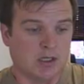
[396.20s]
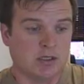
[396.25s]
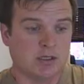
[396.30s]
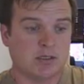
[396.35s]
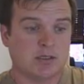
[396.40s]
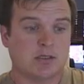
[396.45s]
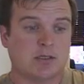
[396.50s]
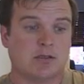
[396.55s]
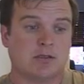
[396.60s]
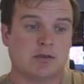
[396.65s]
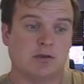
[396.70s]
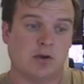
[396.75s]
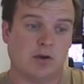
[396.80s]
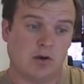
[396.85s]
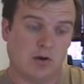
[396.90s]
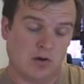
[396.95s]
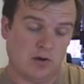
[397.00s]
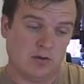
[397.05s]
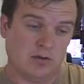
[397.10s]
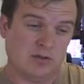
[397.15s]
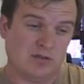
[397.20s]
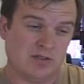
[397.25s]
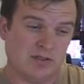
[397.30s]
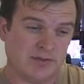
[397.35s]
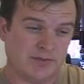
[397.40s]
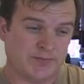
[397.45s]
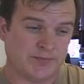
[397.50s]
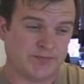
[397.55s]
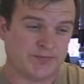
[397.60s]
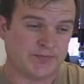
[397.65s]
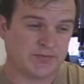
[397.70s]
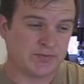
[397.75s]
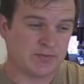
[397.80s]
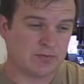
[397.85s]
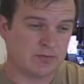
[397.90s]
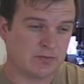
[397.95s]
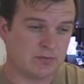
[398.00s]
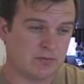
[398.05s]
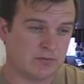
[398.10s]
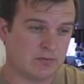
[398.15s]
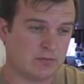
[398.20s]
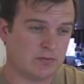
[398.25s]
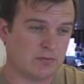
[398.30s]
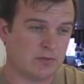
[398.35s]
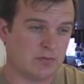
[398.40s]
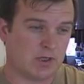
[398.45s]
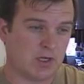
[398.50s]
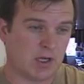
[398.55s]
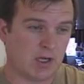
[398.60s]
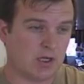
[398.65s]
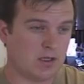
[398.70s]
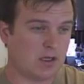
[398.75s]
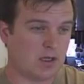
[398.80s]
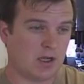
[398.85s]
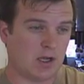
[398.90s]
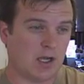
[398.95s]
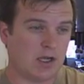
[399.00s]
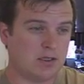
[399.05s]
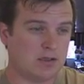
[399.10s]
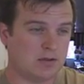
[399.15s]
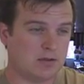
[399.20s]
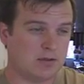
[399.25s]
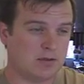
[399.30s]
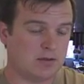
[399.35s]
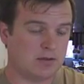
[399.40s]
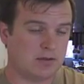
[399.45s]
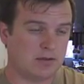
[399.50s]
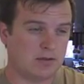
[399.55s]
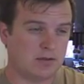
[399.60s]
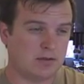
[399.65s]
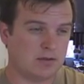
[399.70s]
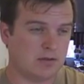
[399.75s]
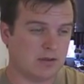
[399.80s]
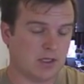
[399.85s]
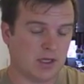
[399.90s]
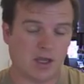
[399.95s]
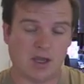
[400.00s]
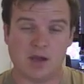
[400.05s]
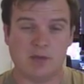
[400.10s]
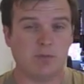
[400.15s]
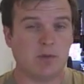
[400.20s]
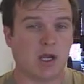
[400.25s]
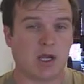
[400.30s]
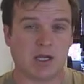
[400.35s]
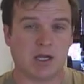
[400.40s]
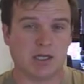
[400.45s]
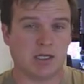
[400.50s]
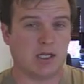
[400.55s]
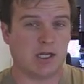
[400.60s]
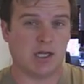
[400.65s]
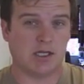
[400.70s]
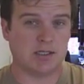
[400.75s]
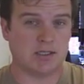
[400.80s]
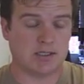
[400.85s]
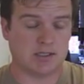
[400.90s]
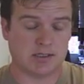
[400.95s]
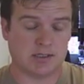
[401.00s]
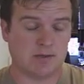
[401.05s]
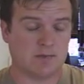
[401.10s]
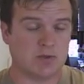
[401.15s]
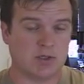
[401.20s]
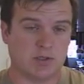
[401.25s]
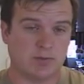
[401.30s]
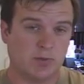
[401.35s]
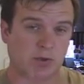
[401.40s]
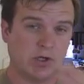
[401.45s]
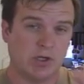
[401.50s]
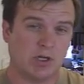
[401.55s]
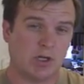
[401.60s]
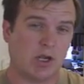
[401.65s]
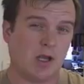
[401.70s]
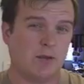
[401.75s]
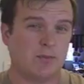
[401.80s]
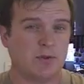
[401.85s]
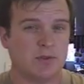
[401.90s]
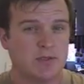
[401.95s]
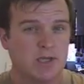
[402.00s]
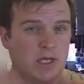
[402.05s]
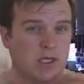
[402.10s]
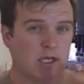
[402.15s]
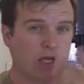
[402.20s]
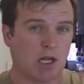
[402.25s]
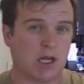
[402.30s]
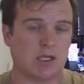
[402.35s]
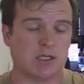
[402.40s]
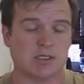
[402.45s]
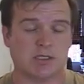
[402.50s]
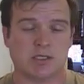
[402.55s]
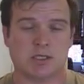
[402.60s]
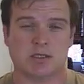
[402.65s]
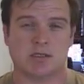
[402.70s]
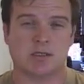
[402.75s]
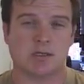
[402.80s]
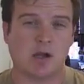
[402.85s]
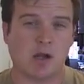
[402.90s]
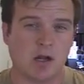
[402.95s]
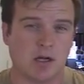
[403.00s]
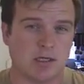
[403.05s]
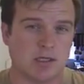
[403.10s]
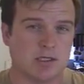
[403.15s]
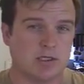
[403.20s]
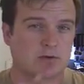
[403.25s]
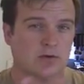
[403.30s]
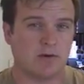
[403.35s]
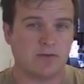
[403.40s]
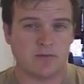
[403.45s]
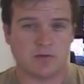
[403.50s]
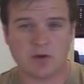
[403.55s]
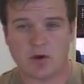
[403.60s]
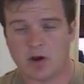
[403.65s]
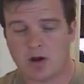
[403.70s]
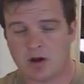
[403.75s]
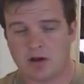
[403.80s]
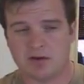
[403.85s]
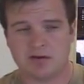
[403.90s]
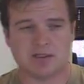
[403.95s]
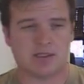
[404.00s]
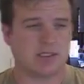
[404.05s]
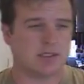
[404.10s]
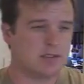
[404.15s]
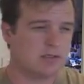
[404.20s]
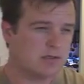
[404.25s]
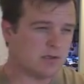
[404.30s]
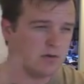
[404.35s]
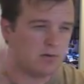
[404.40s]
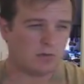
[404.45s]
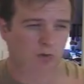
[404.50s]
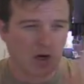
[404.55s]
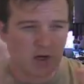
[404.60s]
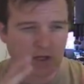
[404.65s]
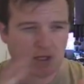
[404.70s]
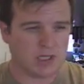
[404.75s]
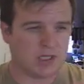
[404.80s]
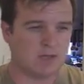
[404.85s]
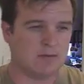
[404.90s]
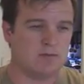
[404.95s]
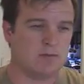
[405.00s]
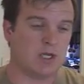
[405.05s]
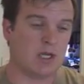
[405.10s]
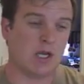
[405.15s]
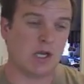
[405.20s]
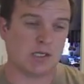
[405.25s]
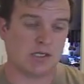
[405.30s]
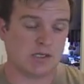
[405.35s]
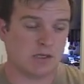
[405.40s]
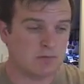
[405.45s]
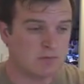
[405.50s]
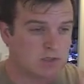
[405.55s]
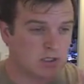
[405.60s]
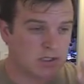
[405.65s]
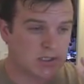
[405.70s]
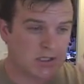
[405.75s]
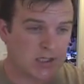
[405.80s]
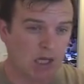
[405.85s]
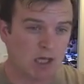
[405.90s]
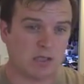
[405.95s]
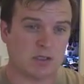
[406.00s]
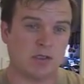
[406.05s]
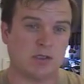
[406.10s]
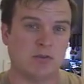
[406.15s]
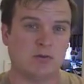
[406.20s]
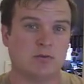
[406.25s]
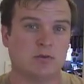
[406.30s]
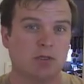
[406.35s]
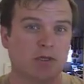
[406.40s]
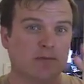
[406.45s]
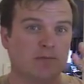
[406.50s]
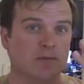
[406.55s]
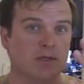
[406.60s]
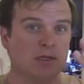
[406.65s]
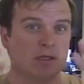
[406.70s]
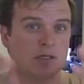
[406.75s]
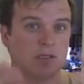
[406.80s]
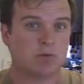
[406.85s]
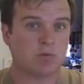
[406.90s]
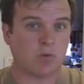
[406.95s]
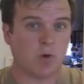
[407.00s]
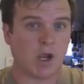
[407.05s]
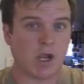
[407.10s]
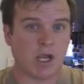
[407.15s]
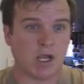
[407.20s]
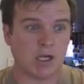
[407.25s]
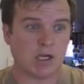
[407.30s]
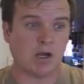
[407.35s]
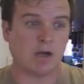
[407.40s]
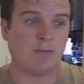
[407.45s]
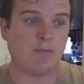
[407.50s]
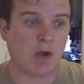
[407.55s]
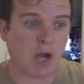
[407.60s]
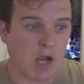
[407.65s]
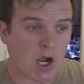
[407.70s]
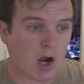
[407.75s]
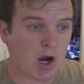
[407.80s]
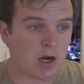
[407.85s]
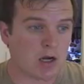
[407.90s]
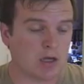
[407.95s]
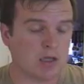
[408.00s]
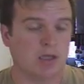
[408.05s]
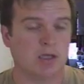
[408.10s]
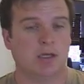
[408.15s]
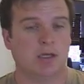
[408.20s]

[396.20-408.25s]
So, I'm not going to edit this. I'm just putting it up and telling you how this is honest, straight from the heart. This is no marketing BS. I'm just telling you something that's weighing on my heart.